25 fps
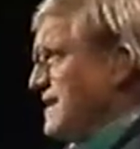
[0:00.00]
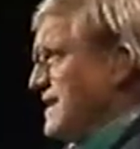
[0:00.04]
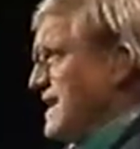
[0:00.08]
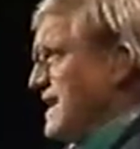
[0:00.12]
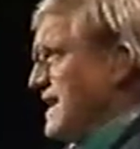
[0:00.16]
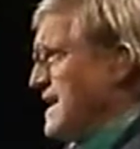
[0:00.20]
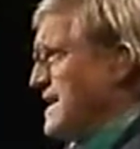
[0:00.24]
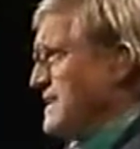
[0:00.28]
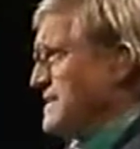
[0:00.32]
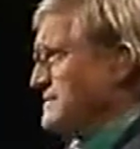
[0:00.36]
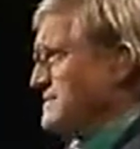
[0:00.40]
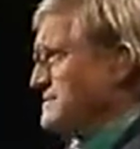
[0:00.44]

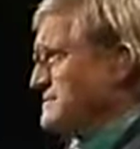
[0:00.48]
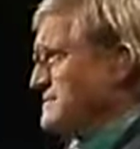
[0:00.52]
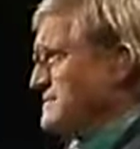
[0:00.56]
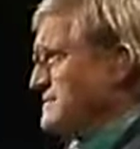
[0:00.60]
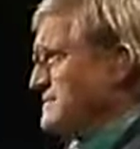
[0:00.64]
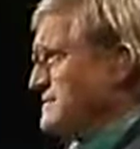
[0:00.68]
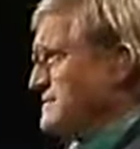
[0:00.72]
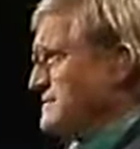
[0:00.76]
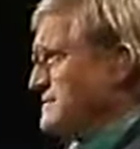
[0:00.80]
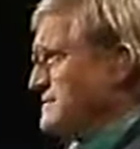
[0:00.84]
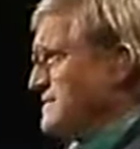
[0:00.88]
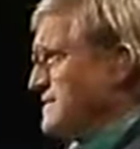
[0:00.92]
and
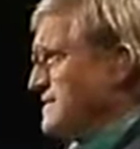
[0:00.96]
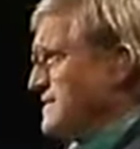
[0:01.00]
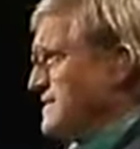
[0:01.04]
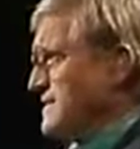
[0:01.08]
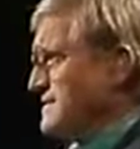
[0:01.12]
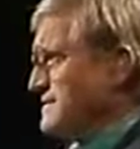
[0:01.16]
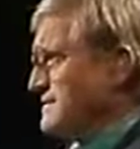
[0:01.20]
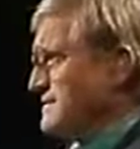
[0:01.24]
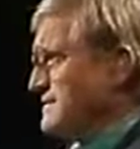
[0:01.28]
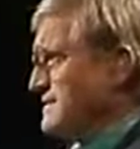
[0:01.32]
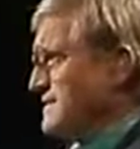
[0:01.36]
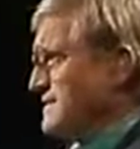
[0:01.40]

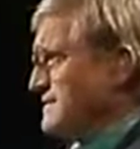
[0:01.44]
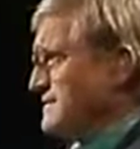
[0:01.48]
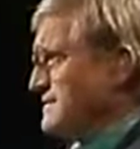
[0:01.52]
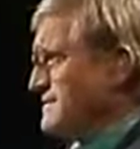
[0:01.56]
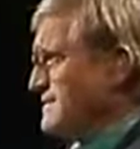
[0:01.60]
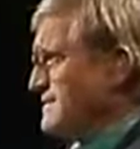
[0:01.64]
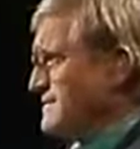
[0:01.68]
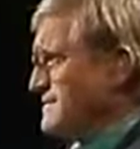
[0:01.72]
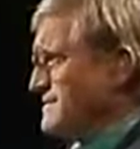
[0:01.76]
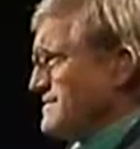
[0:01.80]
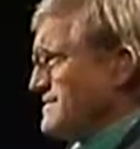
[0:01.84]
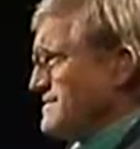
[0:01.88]
I think,
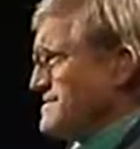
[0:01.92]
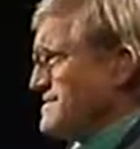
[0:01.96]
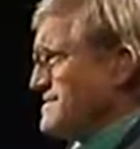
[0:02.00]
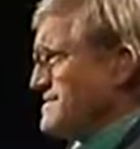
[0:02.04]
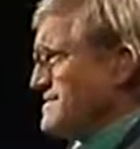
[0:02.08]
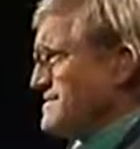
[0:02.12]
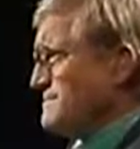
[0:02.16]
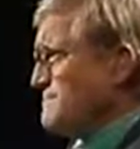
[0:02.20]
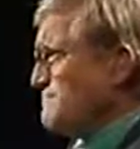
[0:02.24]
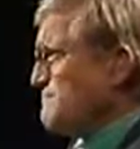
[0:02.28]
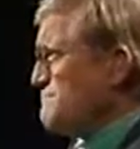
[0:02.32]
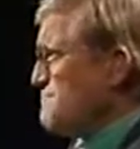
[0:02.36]
God, they
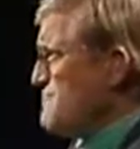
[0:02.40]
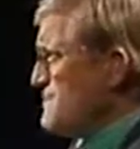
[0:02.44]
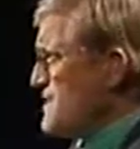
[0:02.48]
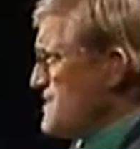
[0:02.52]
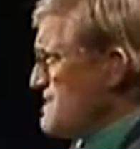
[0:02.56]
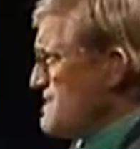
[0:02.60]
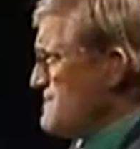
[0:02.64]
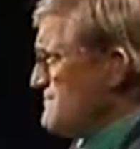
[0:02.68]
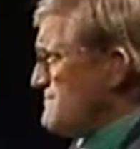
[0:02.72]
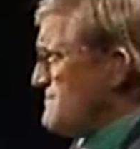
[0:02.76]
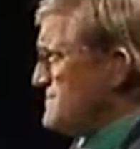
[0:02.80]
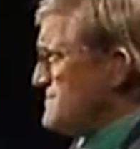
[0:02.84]
are
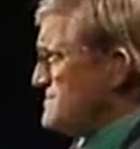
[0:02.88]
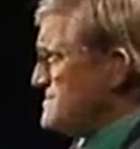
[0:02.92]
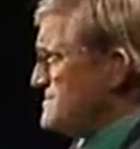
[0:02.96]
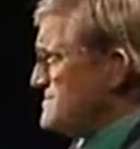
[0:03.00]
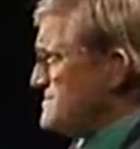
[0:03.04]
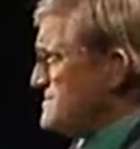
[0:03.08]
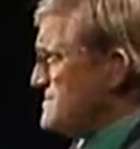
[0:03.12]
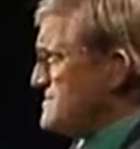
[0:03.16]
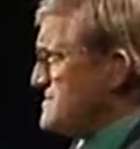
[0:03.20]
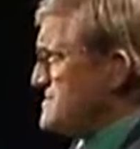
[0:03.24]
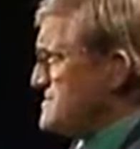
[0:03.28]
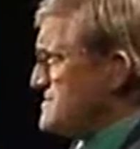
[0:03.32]

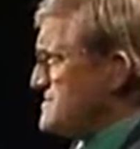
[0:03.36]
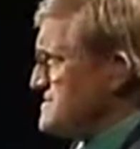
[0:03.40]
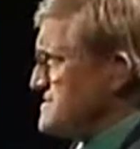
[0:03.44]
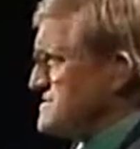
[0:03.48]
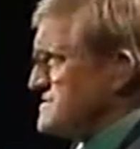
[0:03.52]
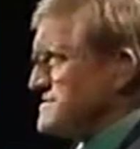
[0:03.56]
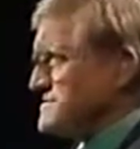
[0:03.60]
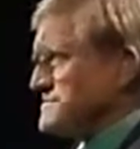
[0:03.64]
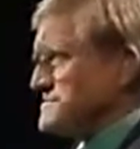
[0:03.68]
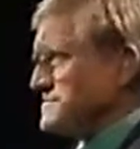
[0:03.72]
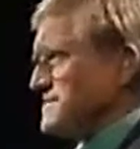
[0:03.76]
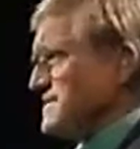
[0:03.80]
marvellous. This
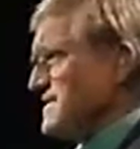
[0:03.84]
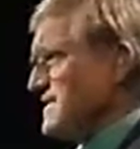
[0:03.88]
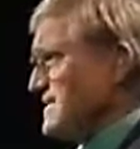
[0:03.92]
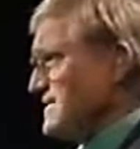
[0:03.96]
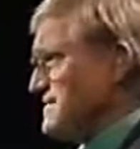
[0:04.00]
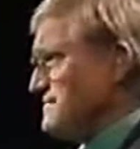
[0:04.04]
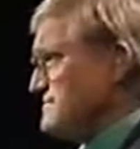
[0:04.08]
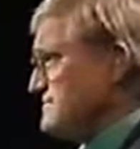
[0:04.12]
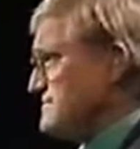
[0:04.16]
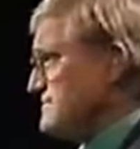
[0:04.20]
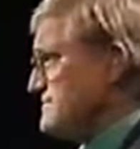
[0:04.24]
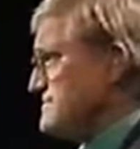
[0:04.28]
is
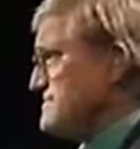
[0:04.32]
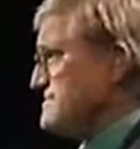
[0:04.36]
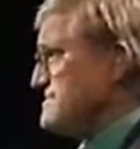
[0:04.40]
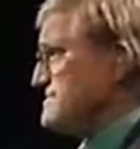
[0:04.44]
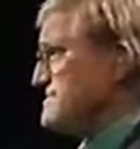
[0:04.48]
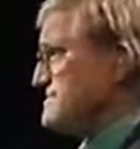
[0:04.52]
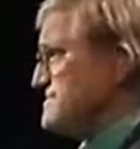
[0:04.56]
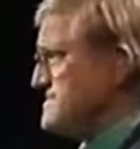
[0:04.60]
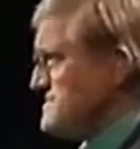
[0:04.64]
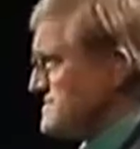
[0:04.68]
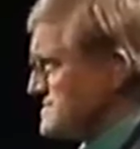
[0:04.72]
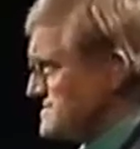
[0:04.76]
England.
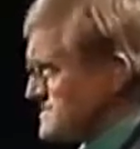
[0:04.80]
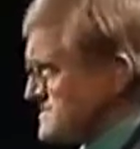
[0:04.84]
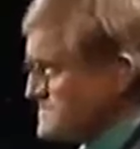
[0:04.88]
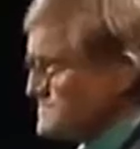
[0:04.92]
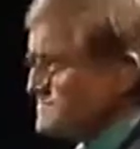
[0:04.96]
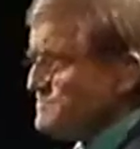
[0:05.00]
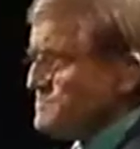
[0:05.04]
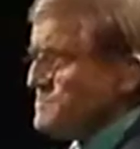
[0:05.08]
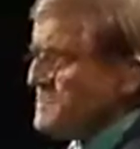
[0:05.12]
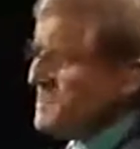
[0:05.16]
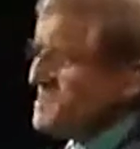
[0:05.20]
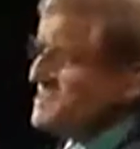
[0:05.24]
This is
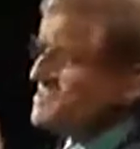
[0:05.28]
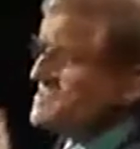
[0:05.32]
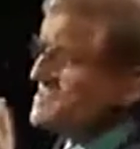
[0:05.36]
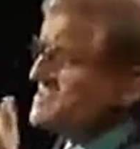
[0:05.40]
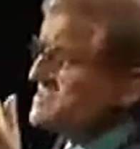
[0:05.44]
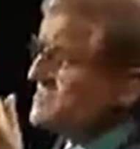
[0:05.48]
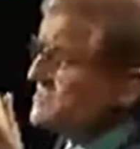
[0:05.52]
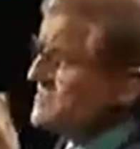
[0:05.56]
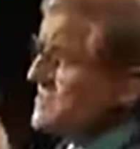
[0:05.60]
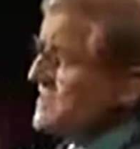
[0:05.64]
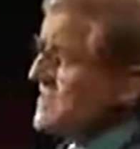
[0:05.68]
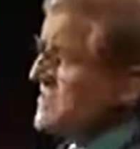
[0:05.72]

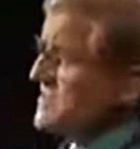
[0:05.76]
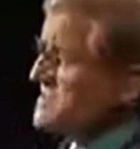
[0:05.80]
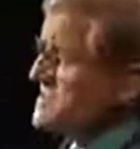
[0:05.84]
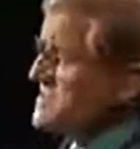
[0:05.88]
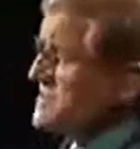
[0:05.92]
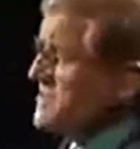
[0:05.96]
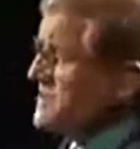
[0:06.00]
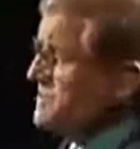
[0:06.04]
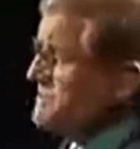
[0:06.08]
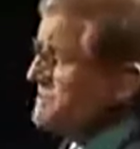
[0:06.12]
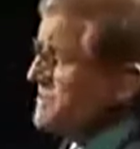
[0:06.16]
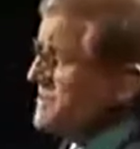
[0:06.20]
pictures of a
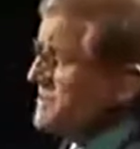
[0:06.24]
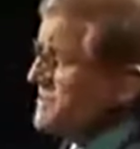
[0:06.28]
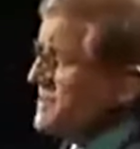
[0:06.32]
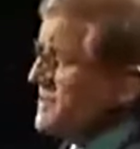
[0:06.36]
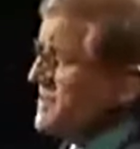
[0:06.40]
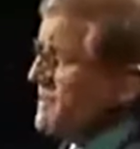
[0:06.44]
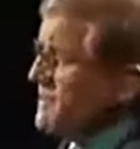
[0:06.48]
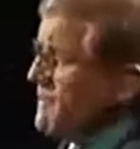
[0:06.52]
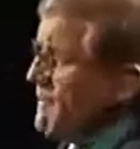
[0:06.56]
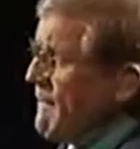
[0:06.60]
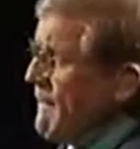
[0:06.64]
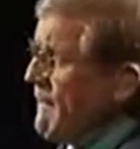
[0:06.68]
landscape. And I
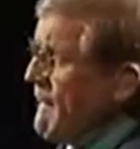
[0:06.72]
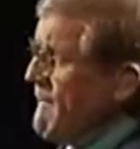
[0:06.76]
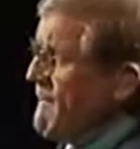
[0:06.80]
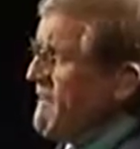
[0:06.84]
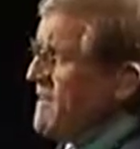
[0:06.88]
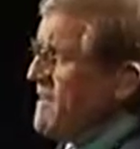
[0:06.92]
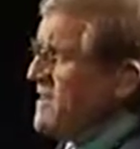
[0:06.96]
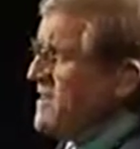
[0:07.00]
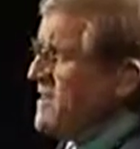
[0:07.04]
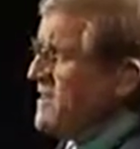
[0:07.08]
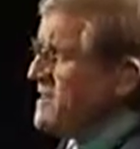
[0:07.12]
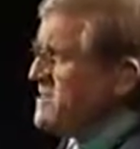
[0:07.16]
think,
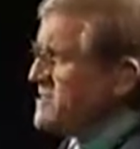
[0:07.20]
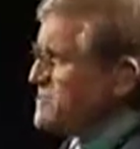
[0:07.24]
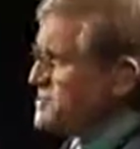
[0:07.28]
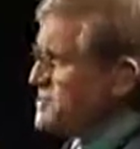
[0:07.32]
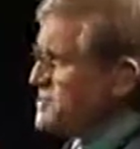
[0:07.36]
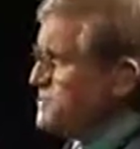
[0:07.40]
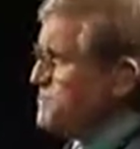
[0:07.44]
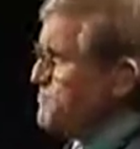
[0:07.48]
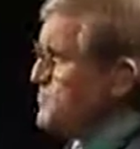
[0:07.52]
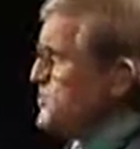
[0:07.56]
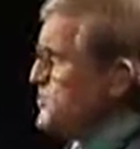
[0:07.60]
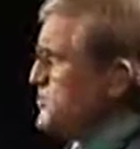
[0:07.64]

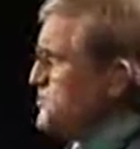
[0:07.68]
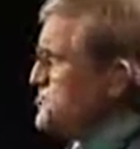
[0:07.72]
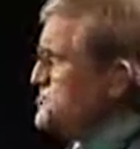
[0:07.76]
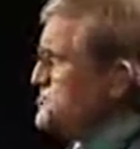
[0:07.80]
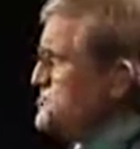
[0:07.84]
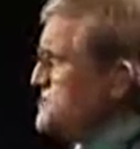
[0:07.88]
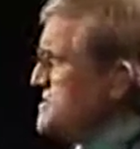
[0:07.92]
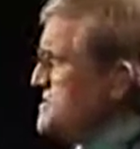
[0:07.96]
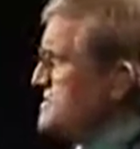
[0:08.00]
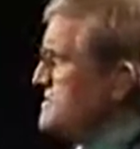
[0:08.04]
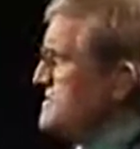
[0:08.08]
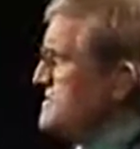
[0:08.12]

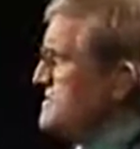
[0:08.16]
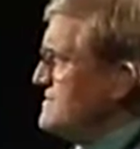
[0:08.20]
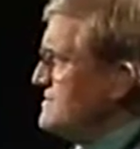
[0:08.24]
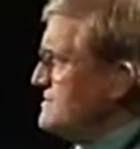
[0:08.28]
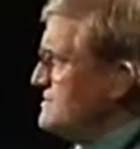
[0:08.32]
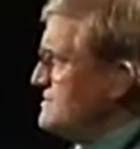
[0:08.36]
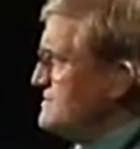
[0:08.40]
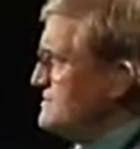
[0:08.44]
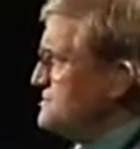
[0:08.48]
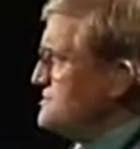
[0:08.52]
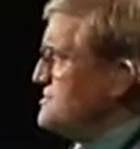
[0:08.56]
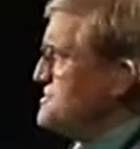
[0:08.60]
supposing
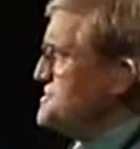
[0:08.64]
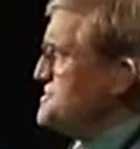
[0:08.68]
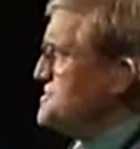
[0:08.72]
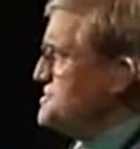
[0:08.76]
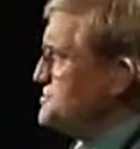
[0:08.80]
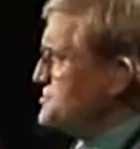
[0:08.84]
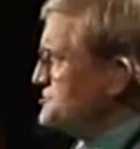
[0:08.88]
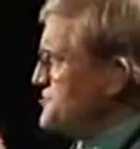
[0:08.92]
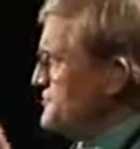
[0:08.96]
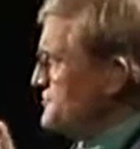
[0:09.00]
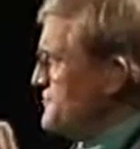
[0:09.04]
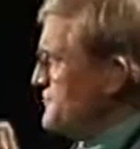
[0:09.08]

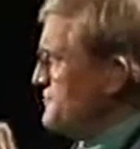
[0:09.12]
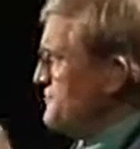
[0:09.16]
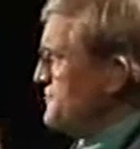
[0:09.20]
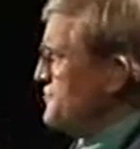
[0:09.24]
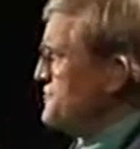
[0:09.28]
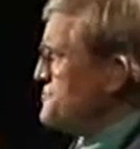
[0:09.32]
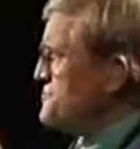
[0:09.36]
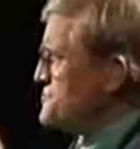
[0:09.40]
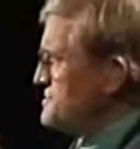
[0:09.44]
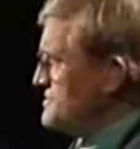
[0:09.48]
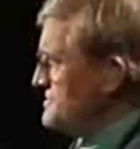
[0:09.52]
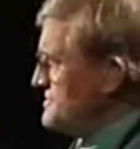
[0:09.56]
these were
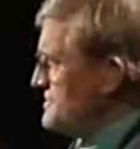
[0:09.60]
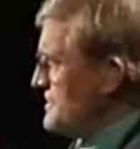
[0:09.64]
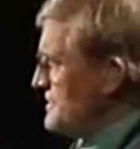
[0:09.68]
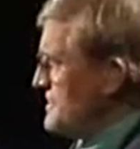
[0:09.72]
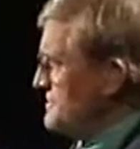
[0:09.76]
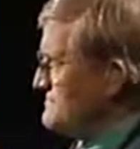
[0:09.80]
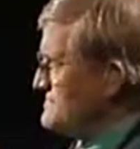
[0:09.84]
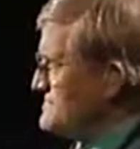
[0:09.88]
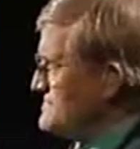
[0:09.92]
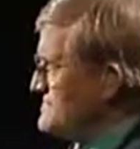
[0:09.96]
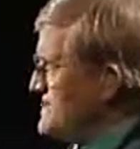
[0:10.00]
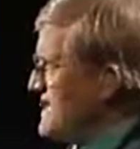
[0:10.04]

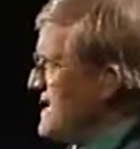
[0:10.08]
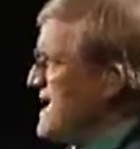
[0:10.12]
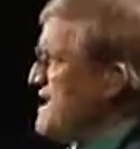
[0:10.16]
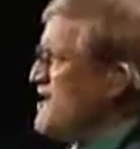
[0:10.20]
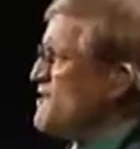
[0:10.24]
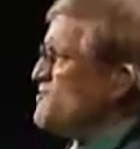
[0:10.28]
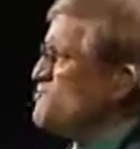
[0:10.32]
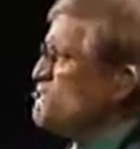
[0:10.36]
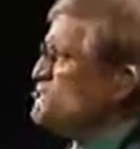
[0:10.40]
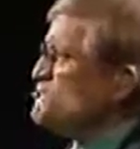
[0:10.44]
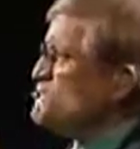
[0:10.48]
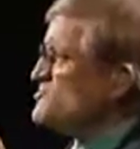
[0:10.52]
photographs,
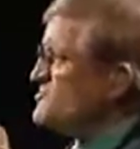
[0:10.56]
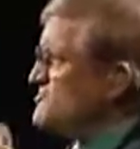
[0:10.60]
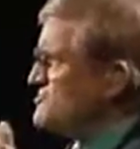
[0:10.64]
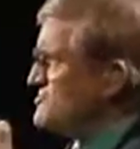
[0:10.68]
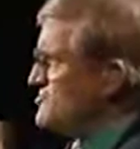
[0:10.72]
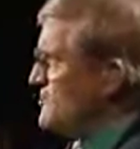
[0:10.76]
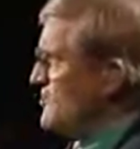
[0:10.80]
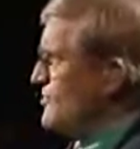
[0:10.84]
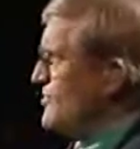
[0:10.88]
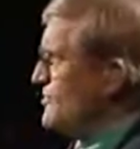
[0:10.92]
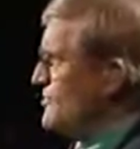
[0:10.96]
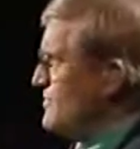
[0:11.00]
how
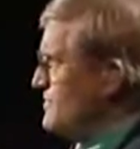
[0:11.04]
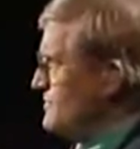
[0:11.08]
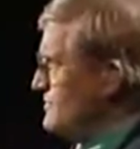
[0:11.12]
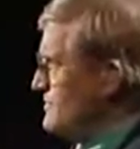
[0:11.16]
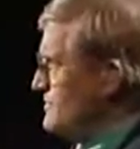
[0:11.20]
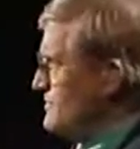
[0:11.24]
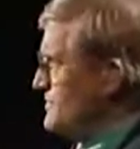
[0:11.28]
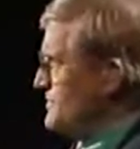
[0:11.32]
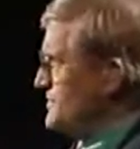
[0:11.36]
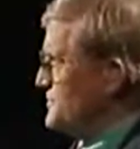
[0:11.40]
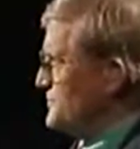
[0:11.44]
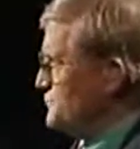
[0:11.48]

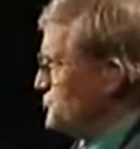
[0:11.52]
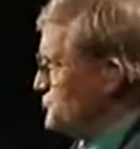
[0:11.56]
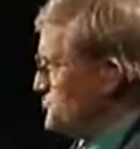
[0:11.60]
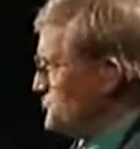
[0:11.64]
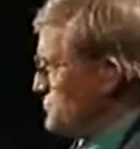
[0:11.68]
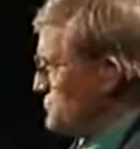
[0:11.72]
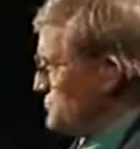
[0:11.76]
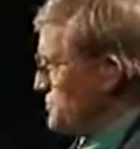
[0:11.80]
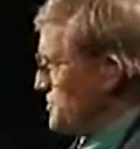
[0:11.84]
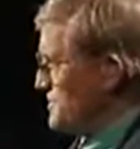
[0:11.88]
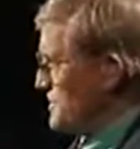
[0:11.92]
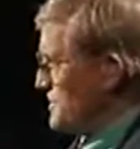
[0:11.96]
dull it
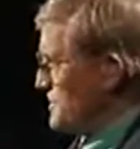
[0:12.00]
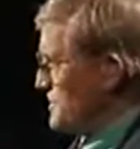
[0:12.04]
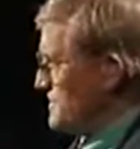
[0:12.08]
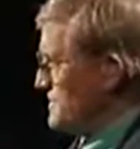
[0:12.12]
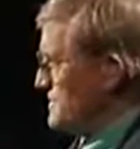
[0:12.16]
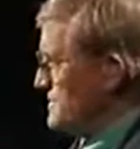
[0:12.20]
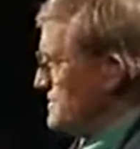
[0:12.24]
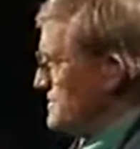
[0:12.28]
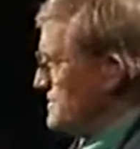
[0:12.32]
would be.